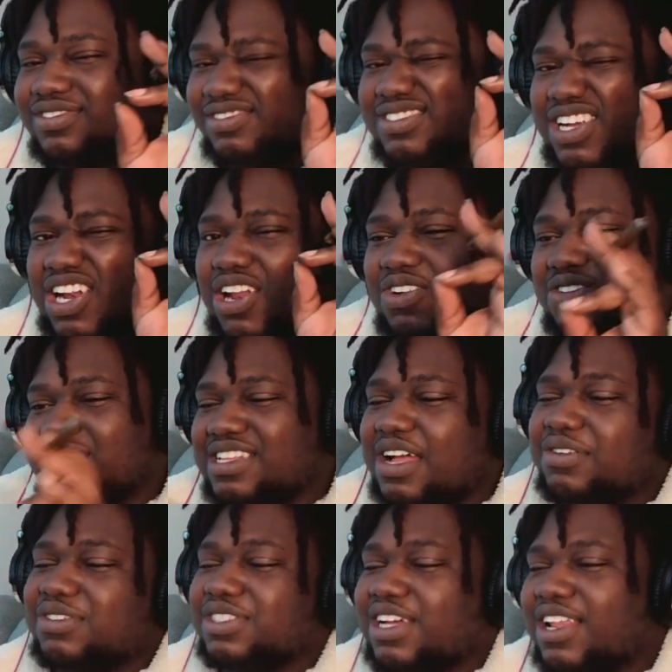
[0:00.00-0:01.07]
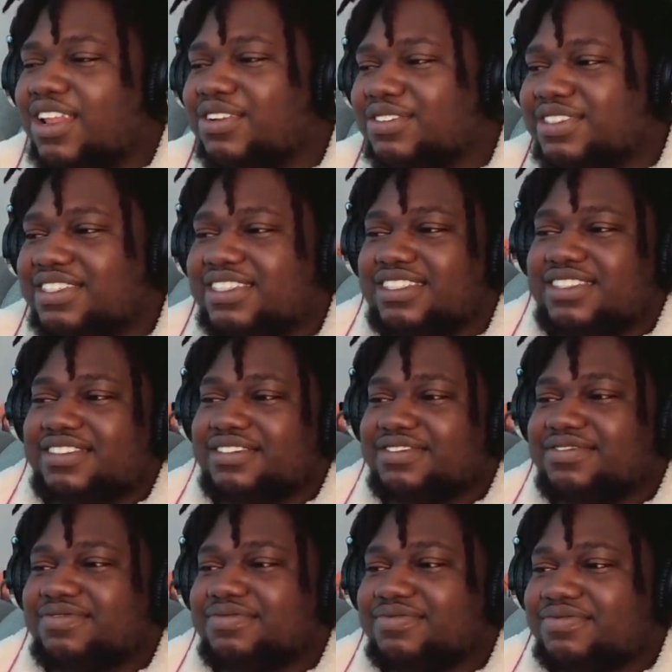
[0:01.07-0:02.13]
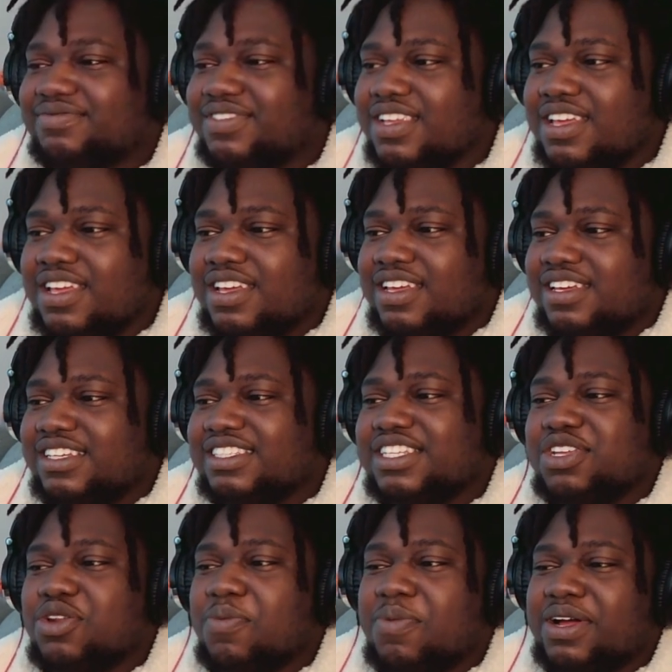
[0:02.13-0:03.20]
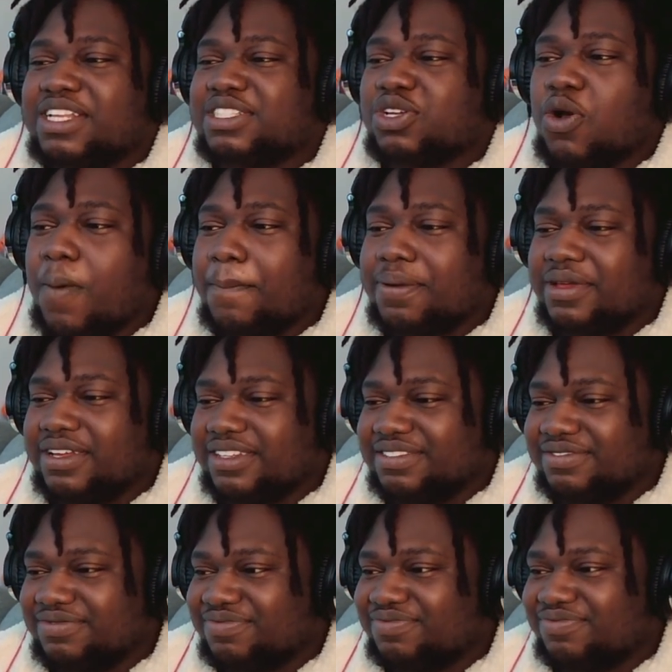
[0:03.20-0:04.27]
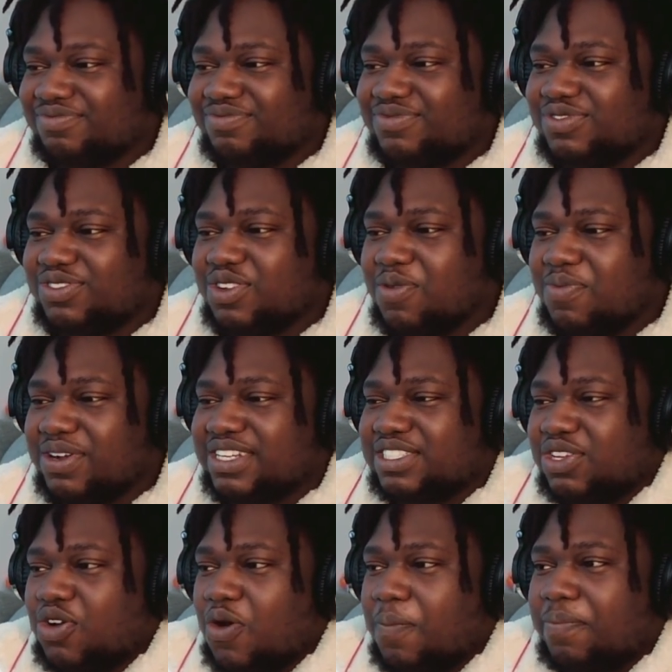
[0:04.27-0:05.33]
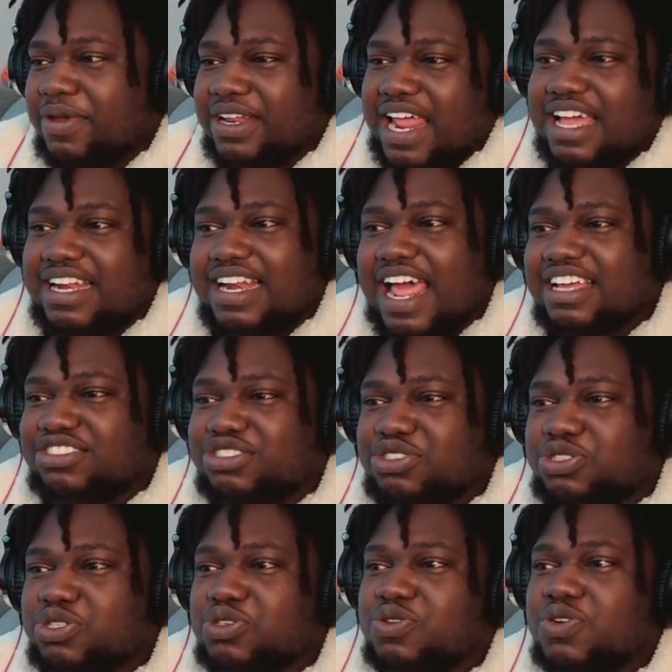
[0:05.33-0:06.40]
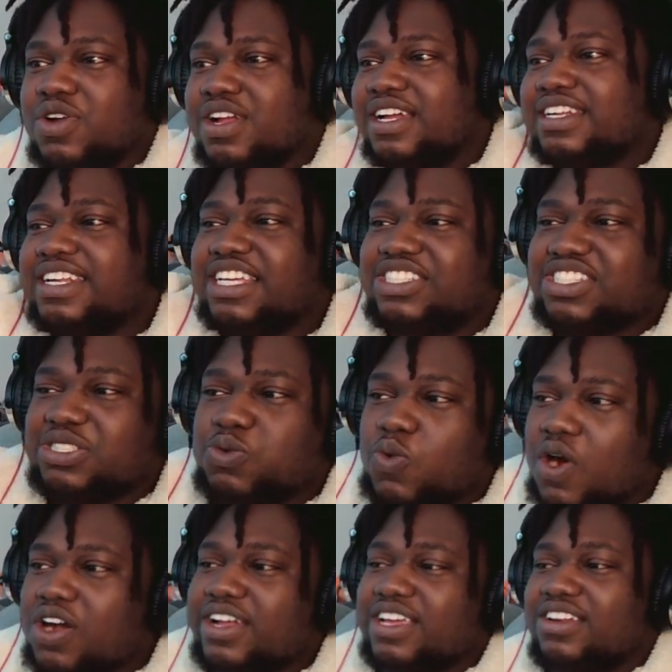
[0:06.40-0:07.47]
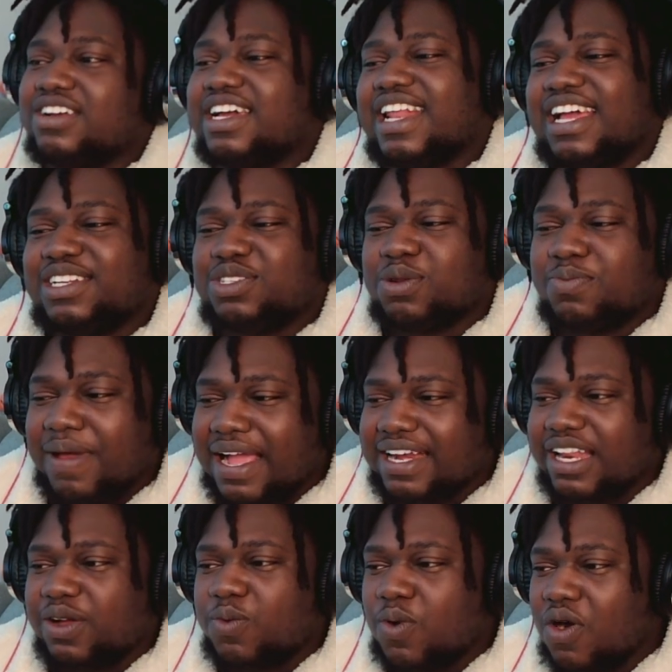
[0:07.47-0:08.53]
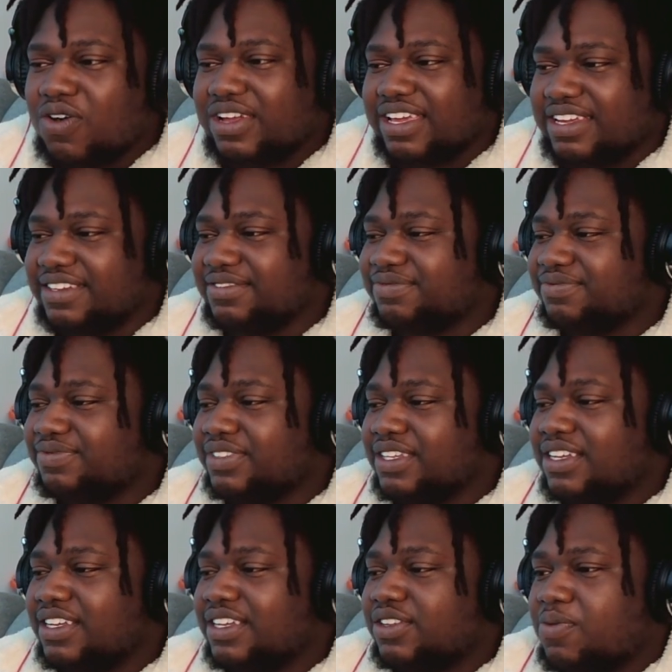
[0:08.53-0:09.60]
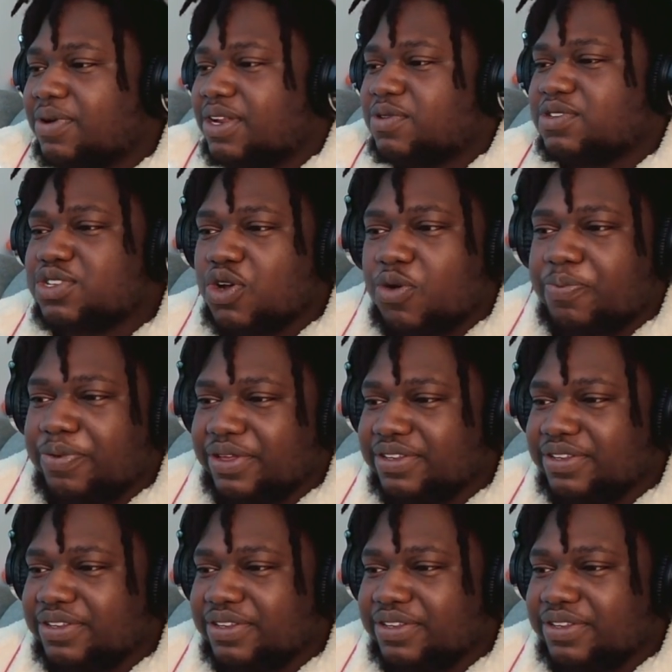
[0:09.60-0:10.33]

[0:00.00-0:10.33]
Close. That was close. He said nobody's open. Nobody's open. That's true. They're just walking. Look at that dude back there walking. Nobody was open.